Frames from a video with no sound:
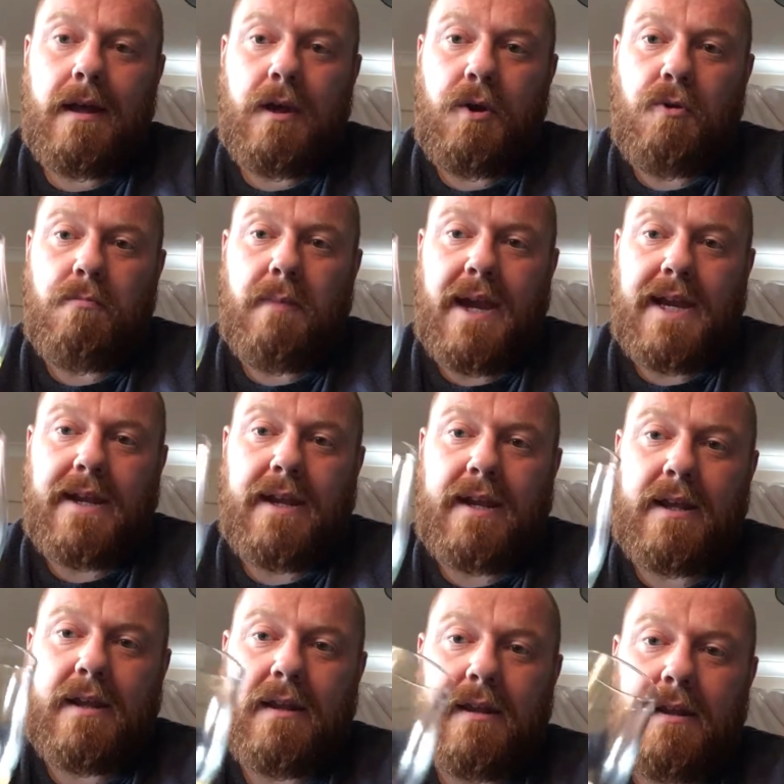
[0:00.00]
who
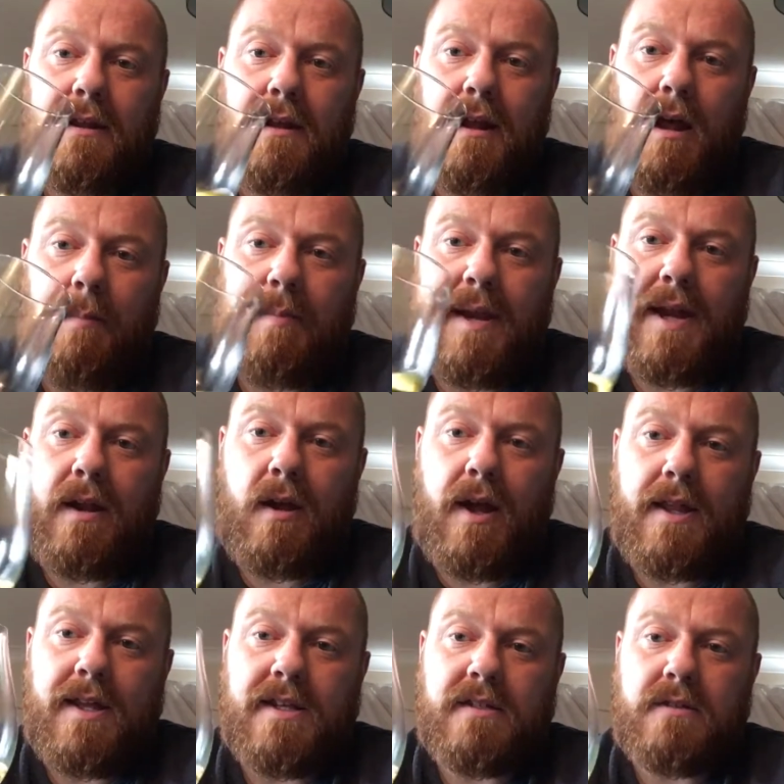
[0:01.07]
make a beer
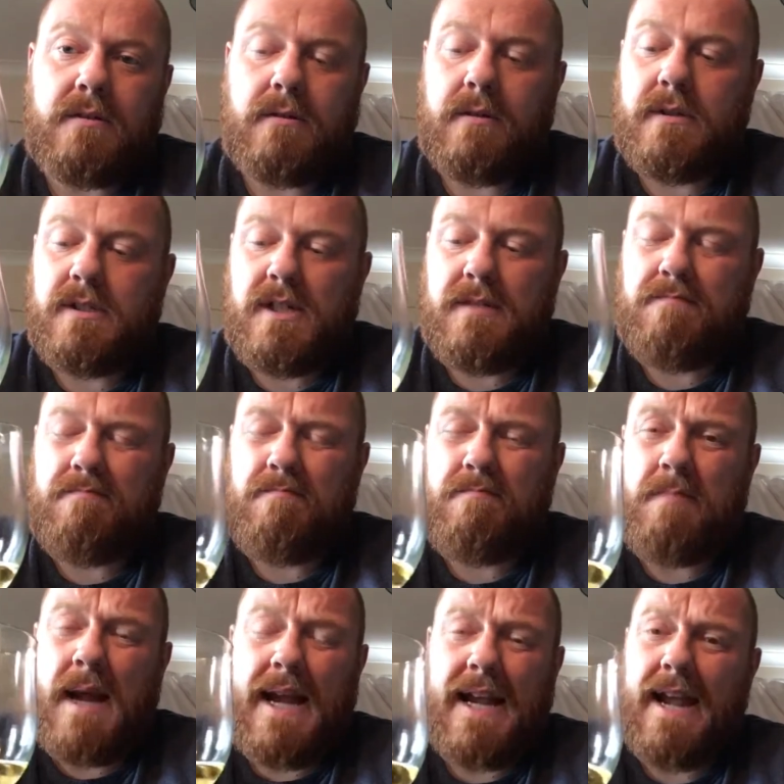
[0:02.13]
like this, which is
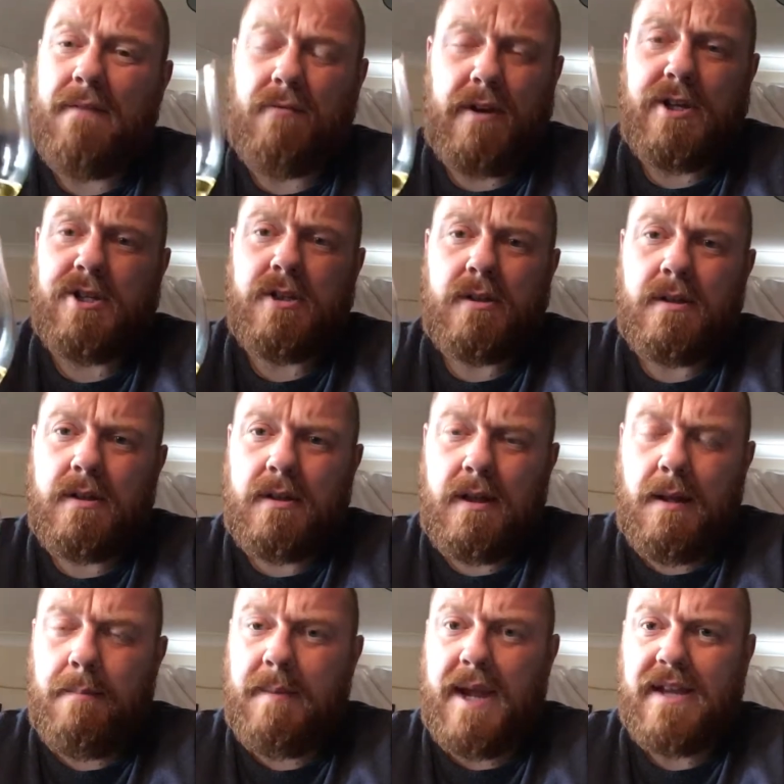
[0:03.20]
bang average
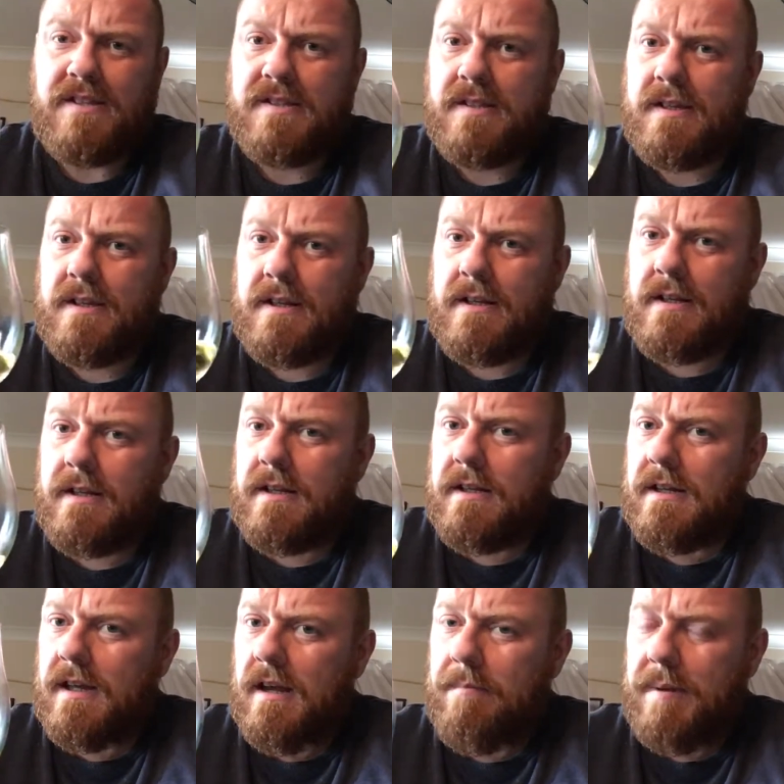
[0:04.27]
at best,
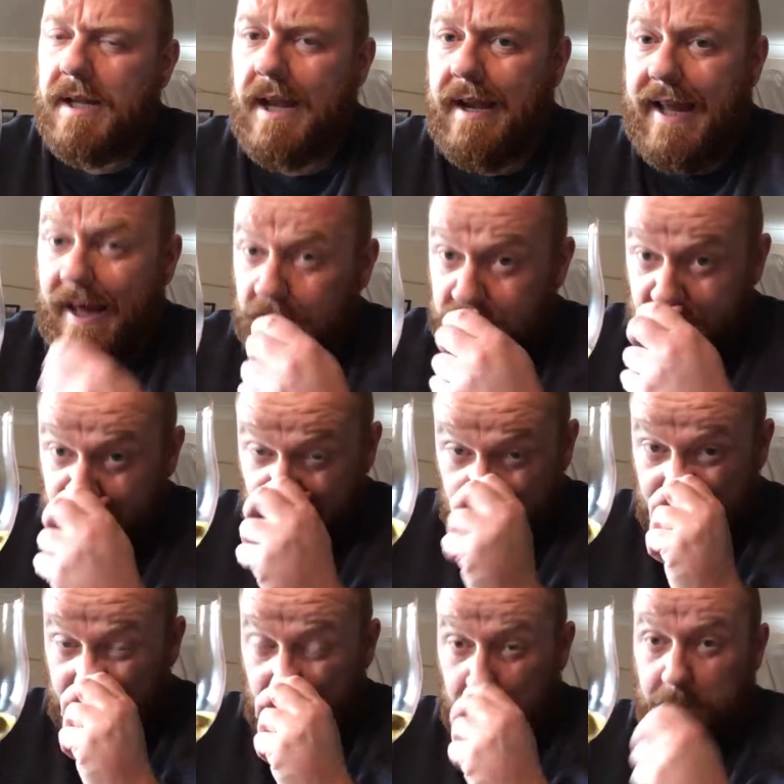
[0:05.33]
have been allowed to
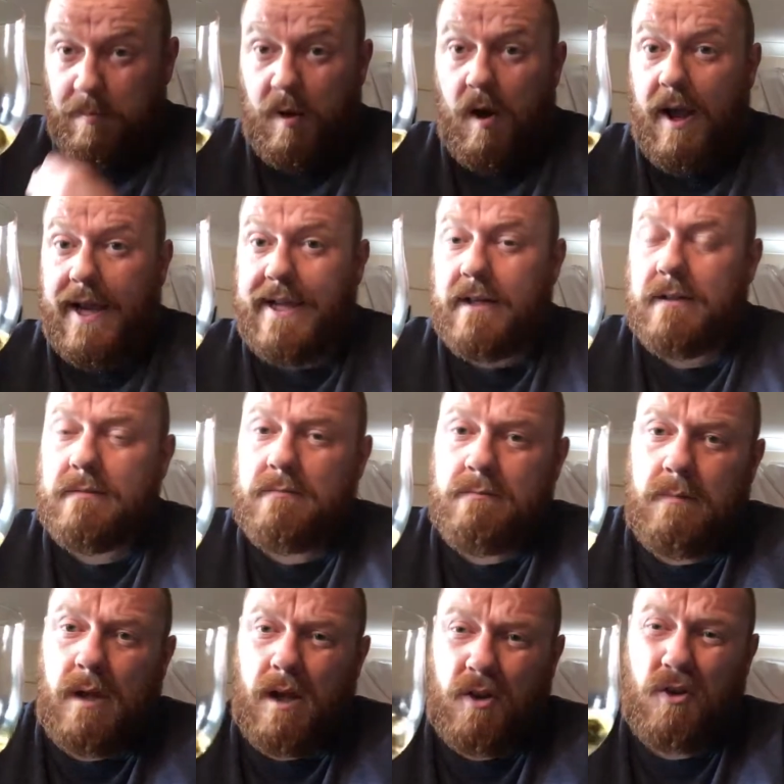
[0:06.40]
come in and buy
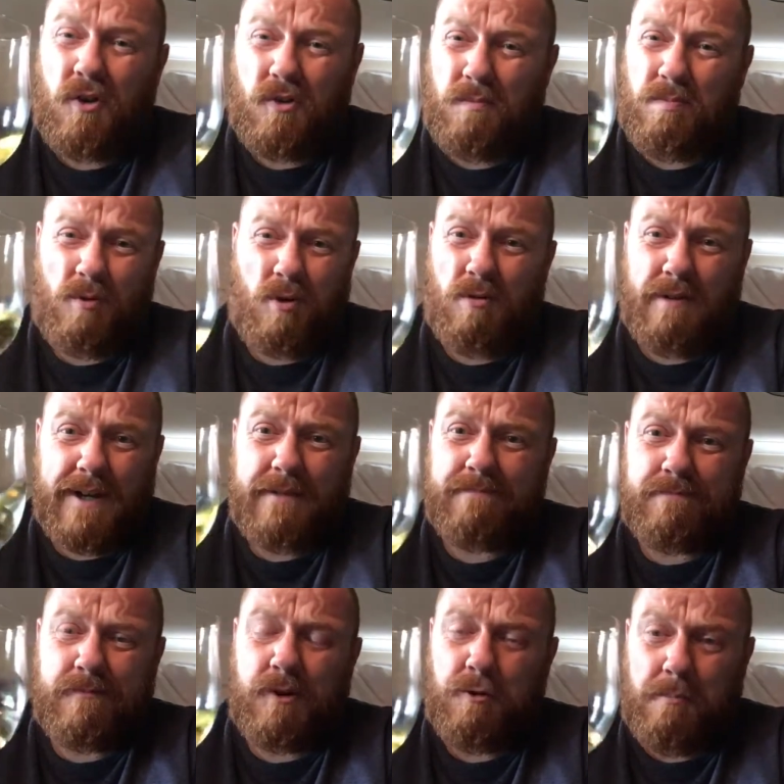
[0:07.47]
a good brewery
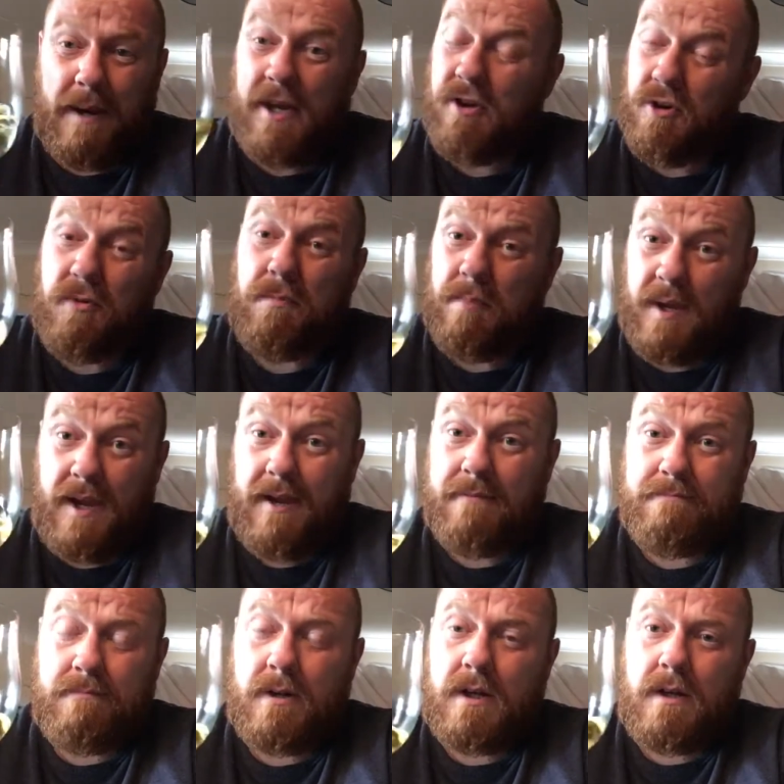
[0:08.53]
who make good beer.
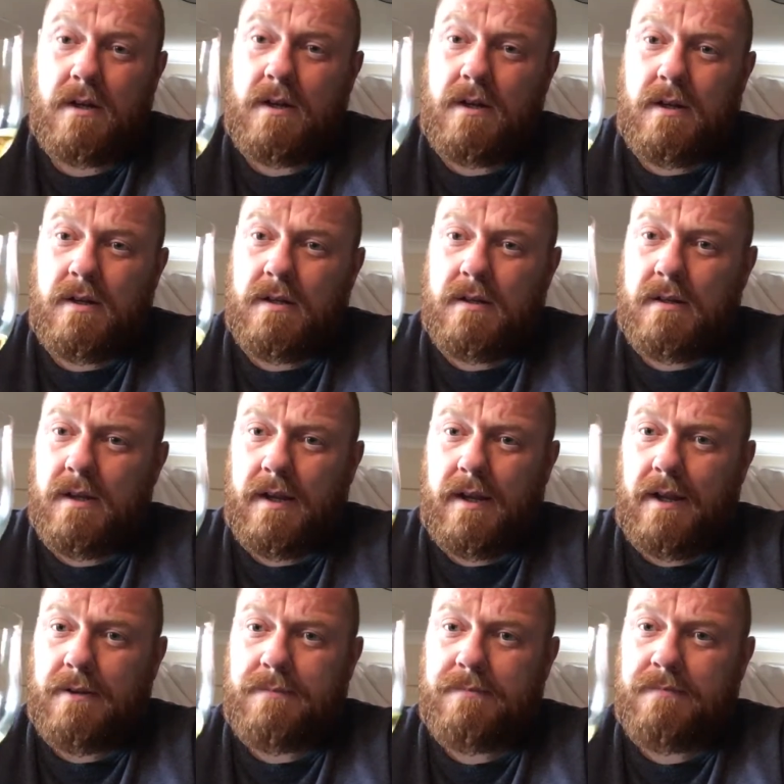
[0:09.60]
You
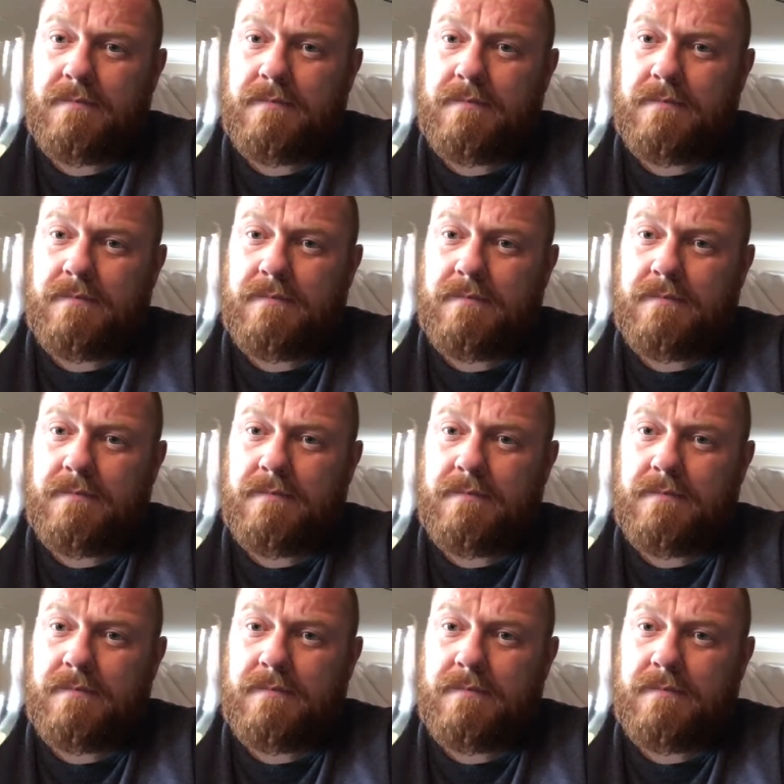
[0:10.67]
know,